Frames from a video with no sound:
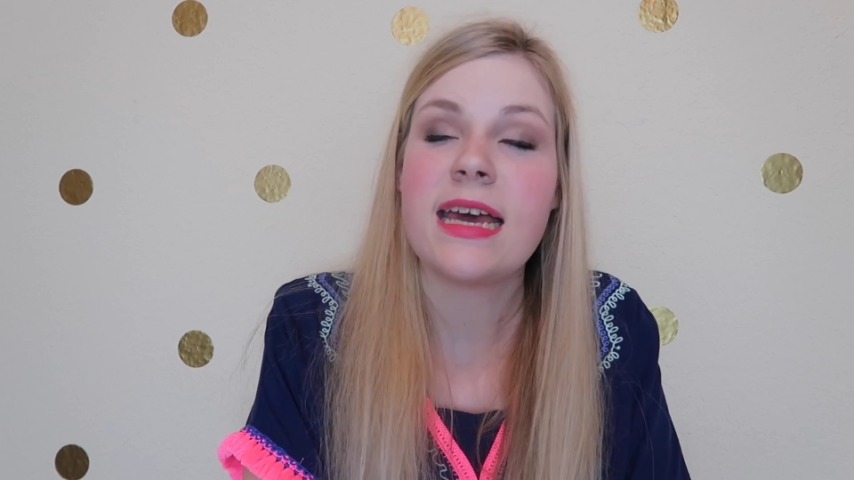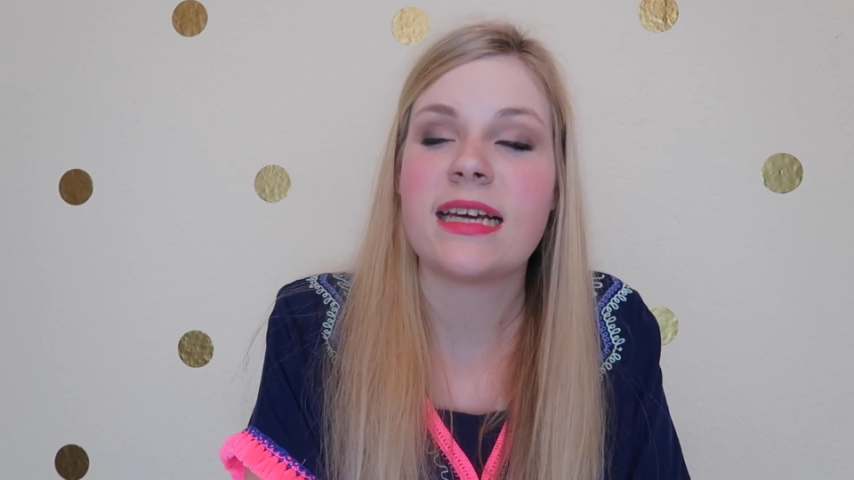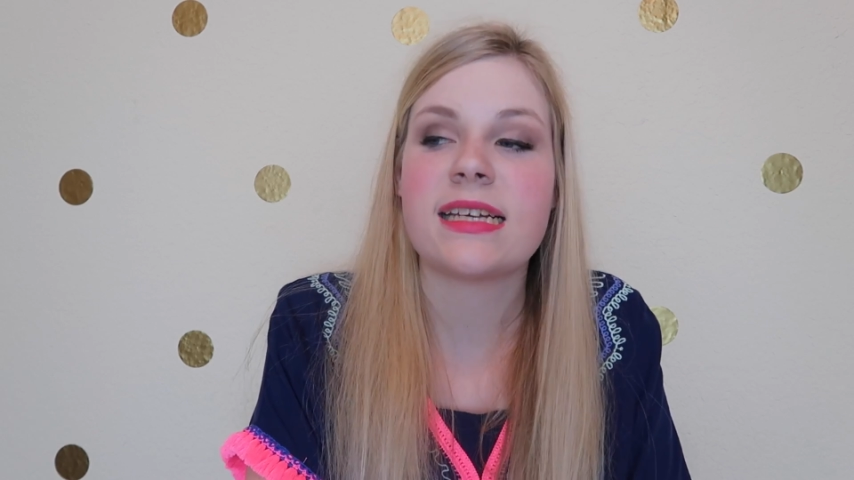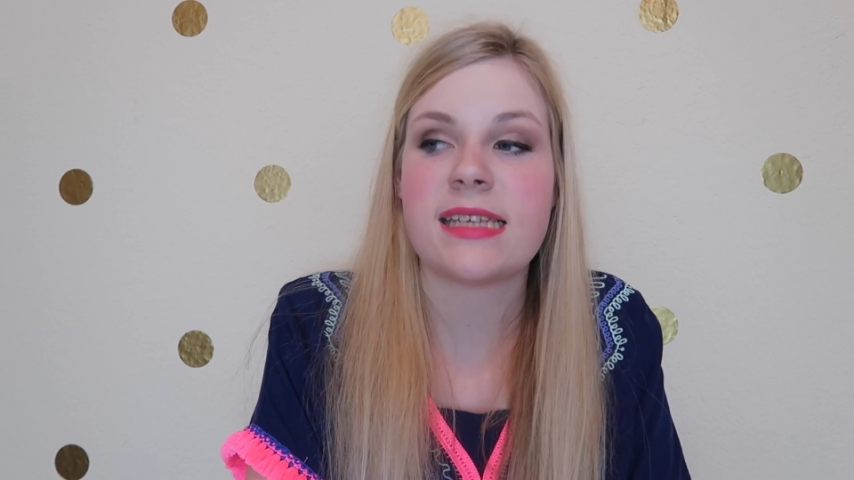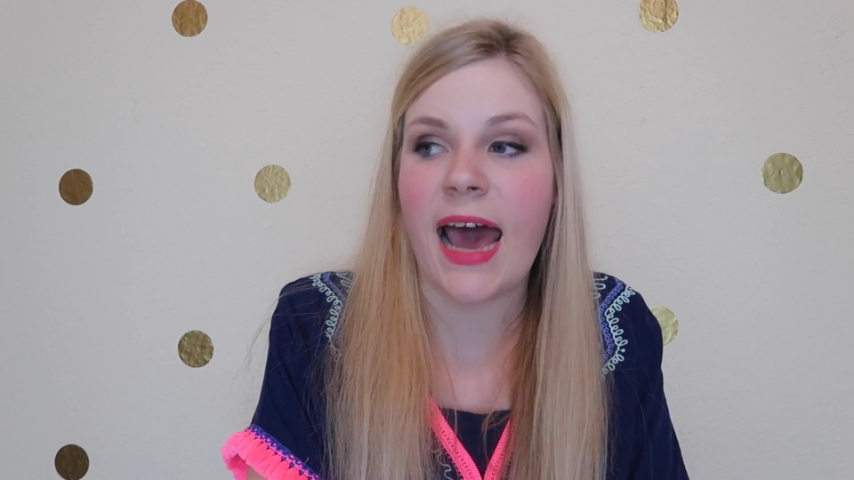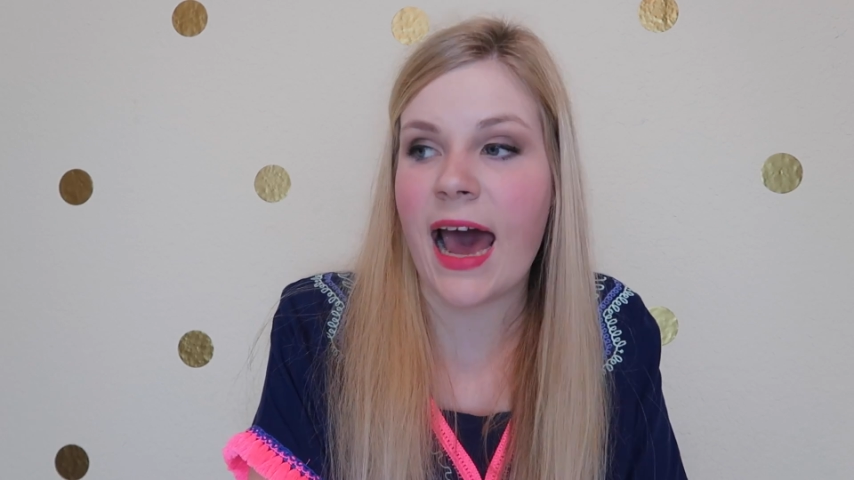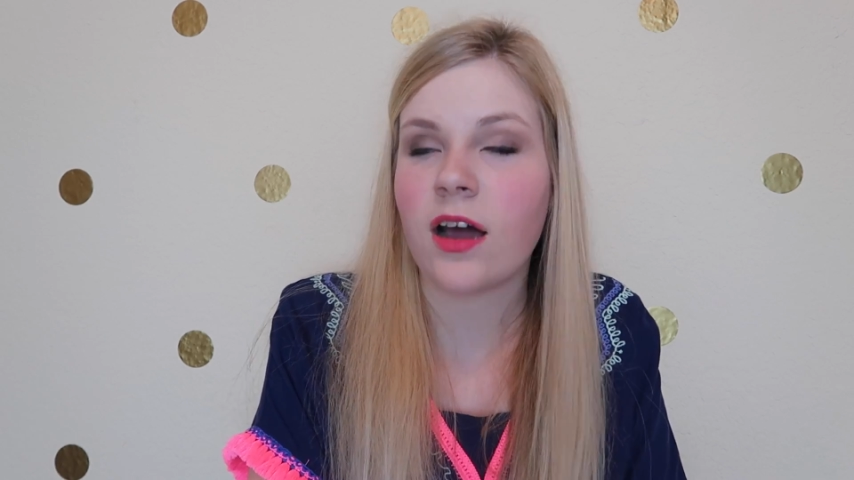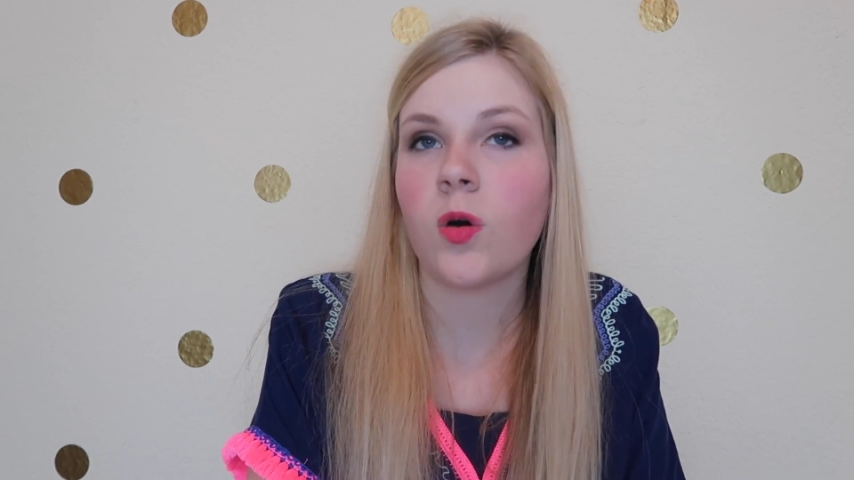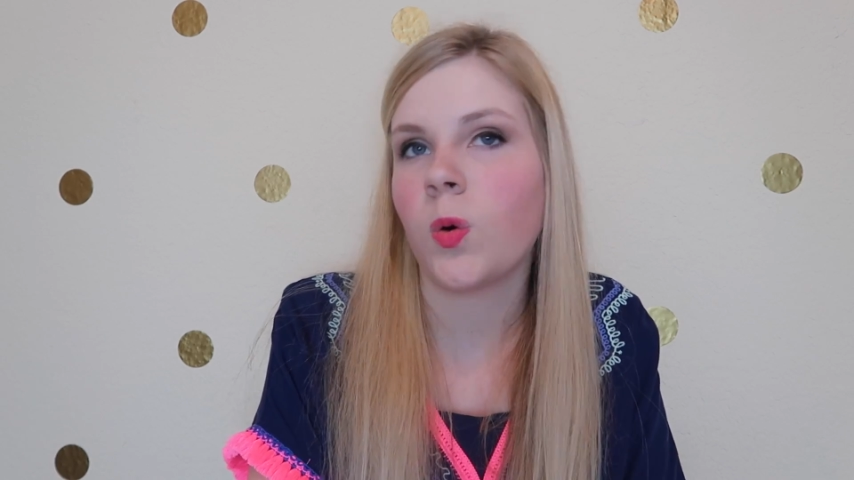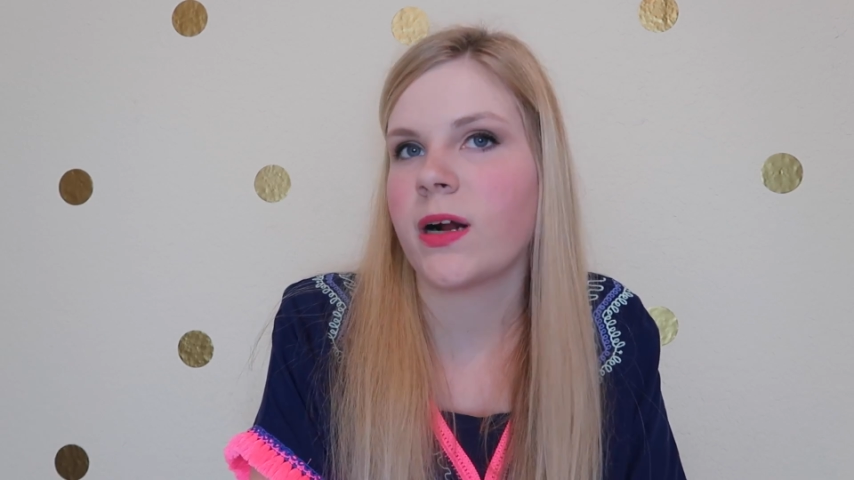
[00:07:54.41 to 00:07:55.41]
It is
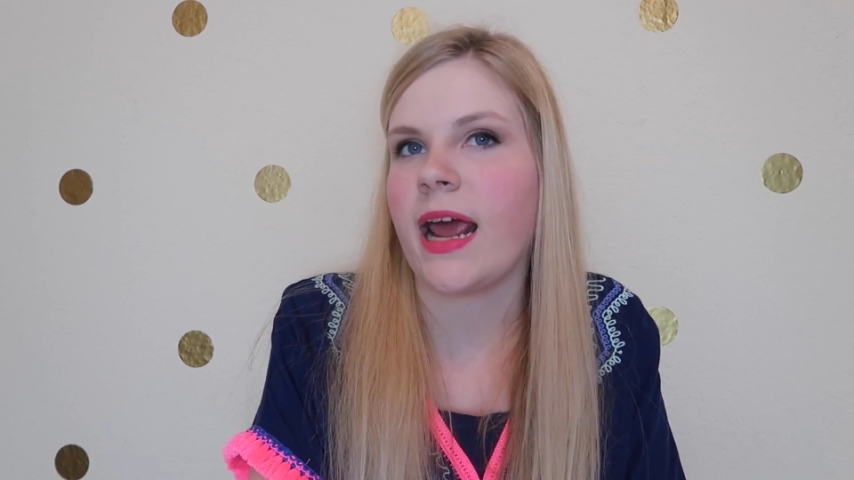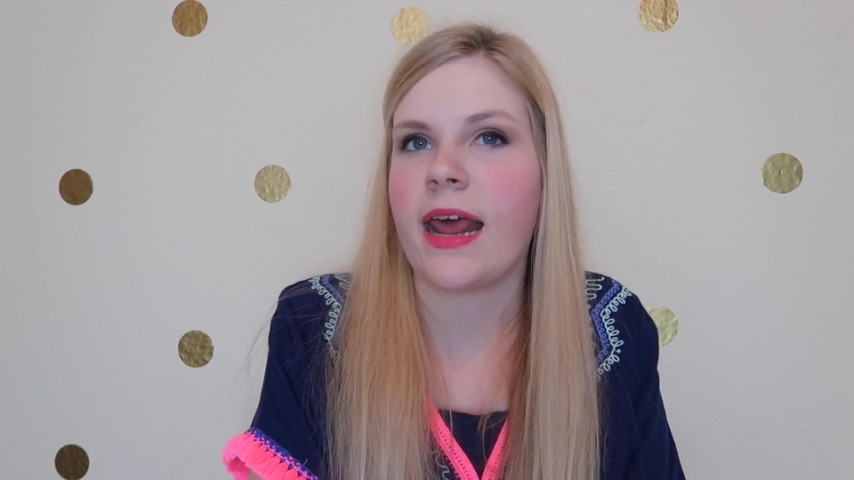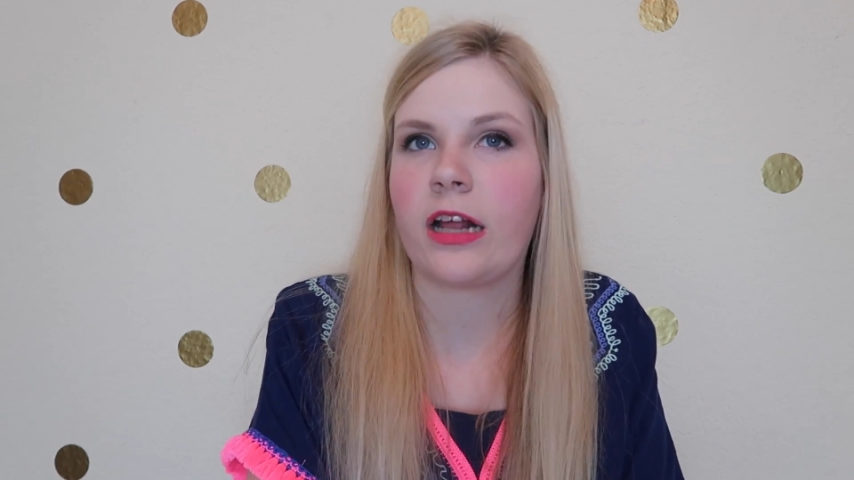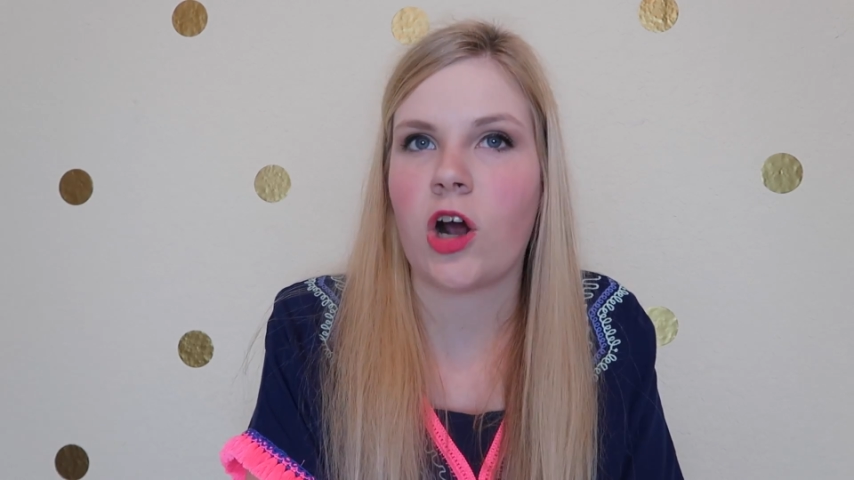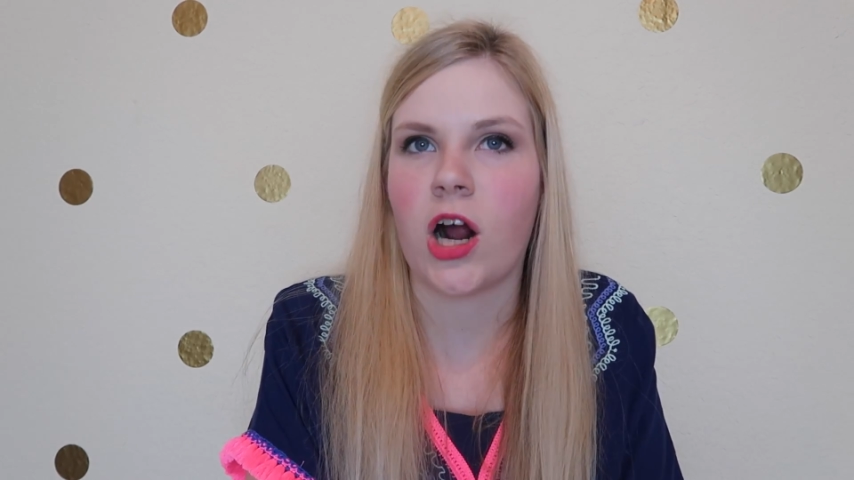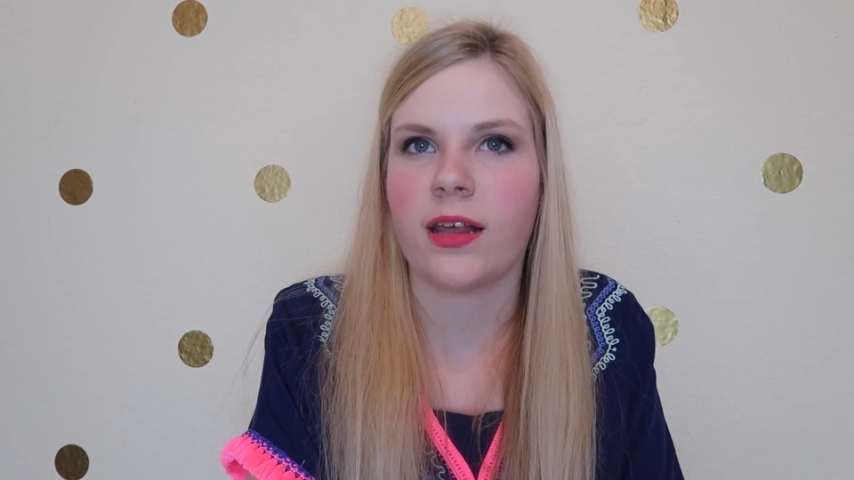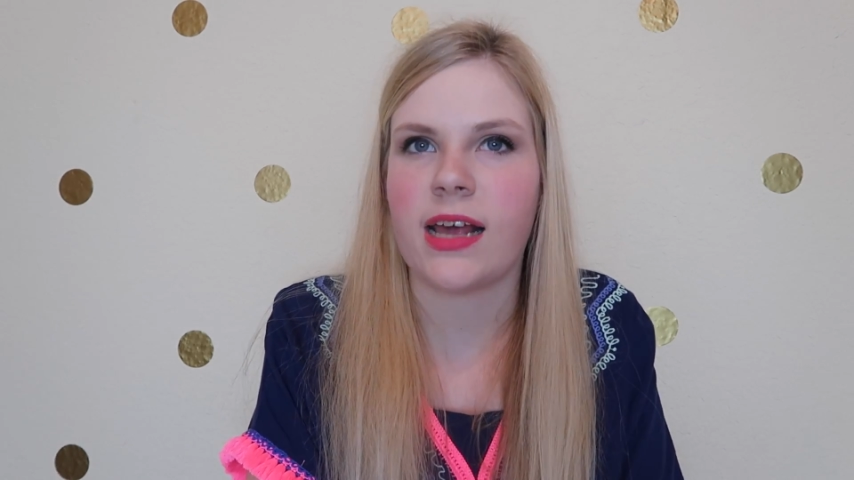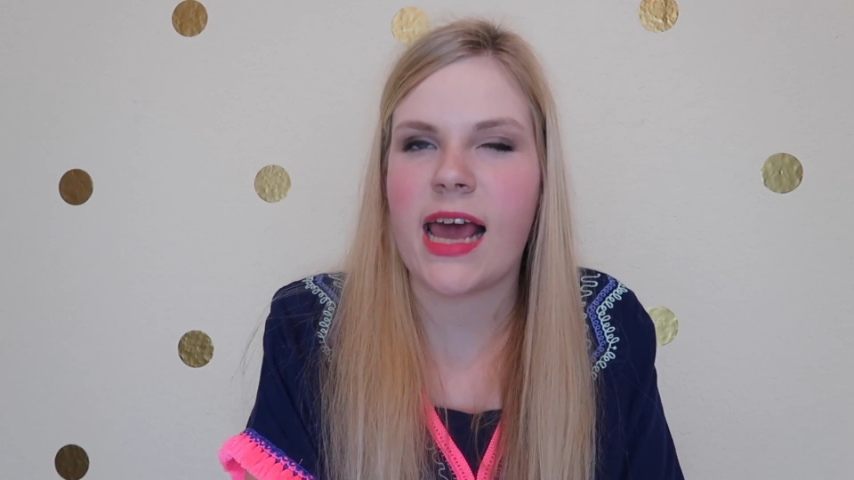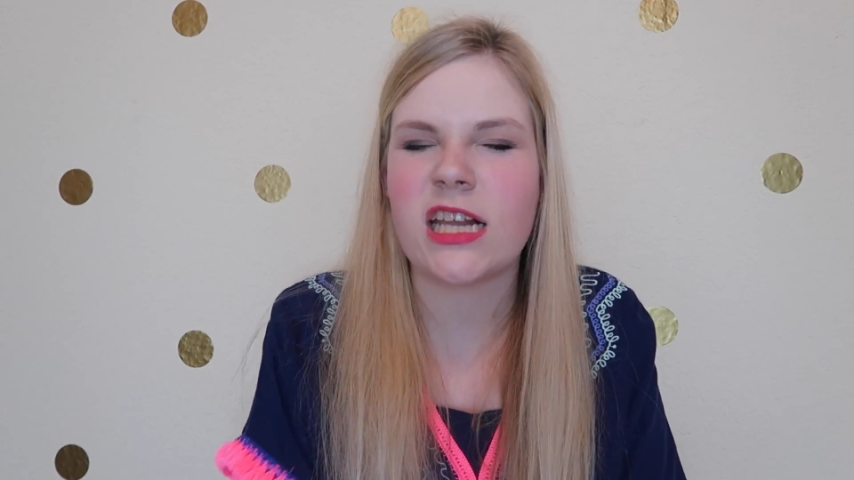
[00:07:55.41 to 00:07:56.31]
at kortandkarlee.